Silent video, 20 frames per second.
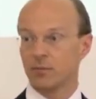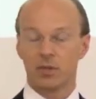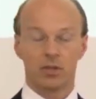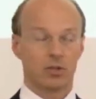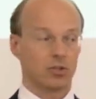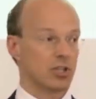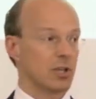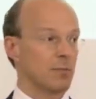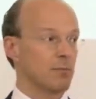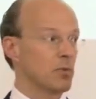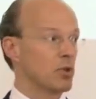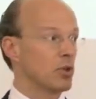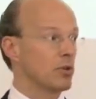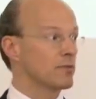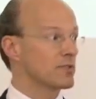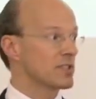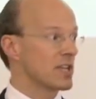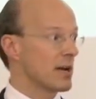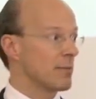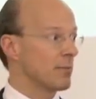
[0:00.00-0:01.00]
The shipment of
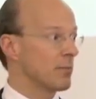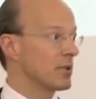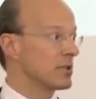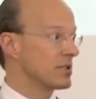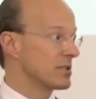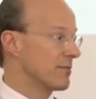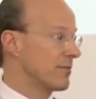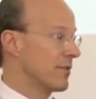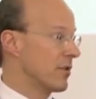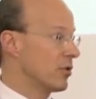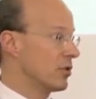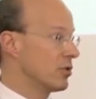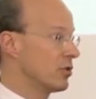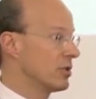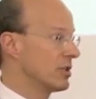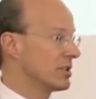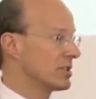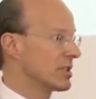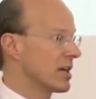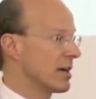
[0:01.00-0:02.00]
sample is a very good
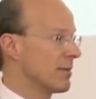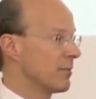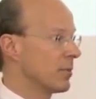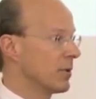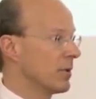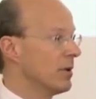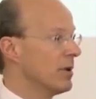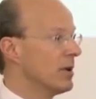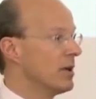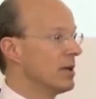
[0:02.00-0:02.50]
example.